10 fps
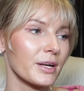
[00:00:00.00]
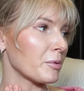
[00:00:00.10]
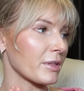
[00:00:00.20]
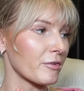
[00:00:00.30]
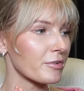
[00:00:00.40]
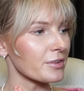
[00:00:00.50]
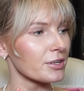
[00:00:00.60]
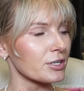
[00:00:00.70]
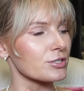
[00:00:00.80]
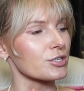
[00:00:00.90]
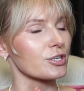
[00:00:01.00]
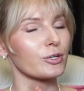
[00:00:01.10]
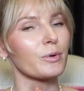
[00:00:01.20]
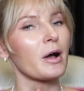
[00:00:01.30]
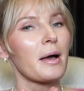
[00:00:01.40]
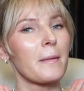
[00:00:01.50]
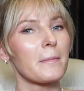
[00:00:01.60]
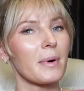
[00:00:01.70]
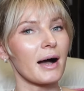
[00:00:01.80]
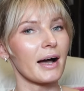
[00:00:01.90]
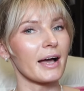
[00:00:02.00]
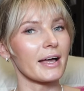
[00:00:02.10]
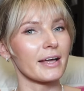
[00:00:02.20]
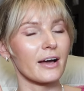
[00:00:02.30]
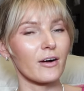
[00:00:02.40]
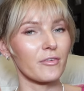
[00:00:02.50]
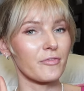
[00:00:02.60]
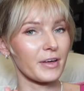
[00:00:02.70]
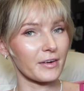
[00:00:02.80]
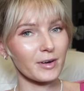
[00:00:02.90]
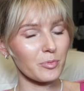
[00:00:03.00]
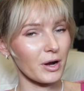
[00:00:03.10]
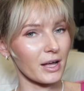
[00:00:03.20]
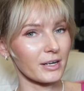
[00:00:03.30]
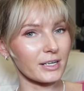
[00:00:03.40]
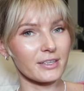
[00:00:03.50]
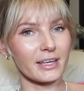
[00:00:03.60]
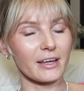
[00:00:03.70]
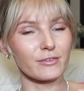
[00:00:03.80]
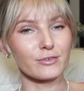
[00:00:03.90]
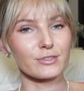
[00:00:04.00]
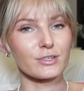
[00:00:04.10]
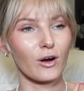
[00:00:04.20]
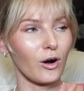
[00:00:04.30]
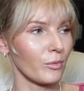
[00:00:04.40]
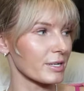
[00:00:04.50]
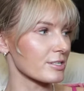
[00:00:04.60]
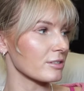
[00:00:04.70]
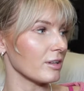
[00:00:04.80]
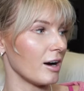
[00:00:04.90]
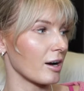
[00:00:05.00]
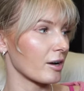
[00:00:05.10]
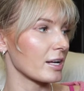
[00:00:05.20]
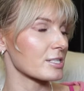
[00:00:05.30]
But without further ado, my favorite product that I've used all winter long,